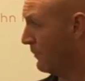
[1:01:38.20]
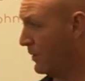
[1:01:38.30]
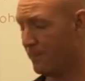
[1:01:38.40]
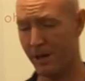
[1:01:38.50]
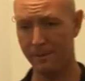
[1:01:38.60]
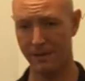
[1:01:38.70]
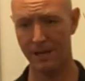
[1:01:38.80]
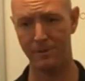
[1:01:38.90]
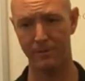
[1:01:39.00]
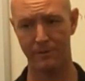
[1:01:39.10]
What a
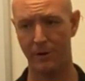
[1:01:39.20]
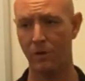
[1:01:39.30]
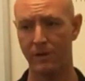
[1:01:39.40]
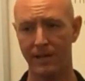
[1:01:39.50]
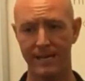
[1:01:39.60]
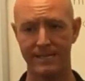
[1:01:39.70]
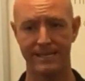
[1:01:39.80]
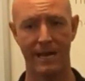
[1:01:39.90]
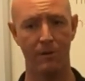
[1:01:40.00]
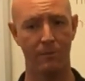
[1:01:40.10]
lot of people don't realize
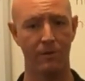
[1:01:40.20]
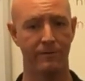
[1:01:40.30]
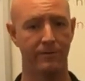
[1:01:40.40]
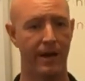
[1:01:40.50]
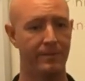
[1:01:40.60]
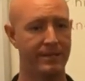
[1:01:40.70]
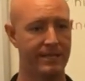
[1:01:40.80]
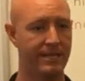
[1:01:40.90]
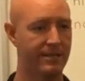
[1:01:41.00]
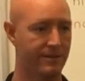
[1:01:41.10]
is how important vitamin
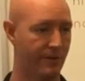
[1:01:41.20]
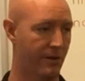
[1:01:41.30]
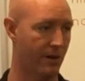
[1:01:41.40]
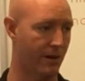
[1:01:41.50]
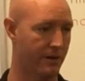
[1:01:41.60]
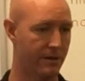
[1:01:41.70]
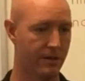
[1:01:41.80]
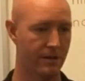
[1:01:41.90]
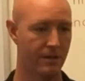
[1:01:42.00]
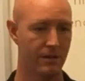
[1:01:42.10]
D is for their heart.
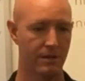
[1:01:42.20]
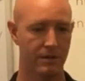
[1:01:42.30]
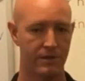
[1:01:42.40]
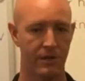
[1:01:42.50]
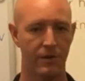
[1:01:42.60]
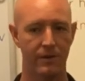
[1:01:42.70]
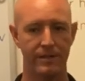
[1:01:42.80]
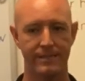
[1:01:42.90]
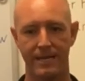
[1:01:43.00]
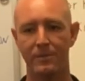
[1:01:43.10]
So
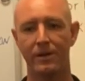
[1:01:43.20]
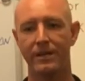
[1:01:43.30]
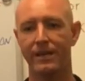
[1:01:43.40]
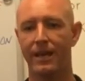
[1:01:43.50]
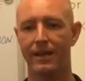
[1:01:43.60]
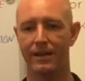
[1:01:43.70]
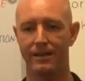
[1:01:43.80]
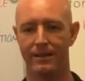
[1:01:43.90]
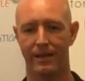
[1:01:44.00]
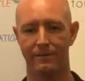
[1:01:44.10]
does anybody get
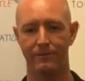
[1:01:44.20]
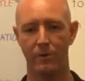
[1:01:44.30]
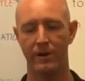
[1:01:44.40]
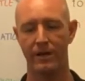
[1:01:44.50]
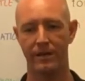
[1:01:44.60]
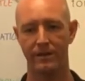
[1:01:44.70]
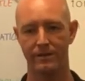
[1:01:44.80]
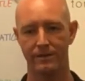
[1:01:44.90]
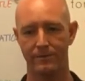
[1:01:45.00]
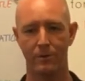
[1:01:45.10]
like 40
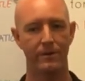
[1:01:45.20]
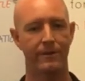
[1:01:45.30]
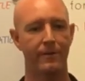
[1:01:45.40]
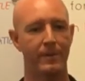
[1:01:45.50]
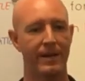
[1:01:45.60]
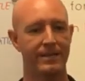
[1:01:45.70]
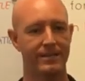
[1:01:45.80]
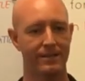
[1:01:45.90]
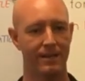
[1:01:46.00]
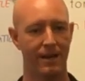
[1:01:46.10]
to 45
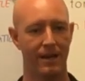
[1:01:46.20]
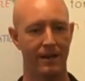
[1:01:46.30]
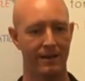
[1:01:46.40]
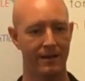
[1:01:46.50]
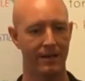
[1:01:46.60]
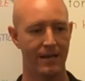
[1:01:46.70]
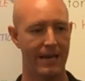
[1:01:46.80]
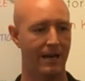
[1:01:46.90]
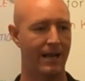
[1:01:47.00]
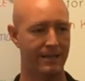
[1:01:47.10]
minutes on
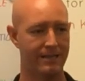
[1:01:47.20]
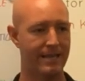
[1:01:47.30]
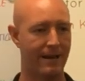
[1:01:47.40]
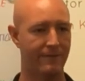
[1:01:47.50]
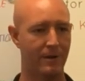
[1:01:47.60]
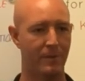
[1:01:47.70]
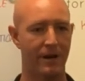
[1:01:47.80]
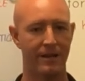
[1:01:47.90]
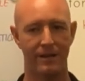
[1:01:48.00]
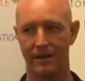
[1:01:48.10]
at least half their
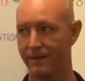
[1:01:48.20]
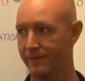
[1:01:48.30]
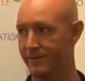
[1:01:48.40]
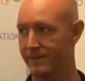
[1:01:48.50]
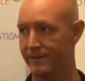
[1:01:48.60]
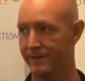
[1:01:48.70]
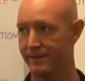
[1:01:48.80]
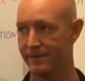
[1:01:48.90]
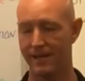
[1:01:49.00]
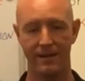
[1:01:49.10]
body of
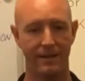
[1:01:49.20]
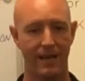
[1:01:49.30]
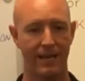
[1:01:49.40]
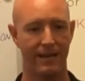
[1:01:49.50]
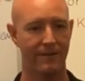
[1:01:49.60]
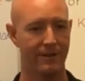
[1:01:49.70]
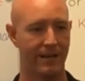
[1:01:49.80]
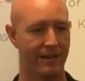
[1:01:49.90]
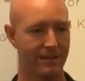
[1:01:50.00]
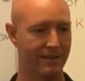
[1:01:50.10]
sunlight every
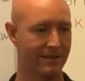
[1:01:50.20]
day?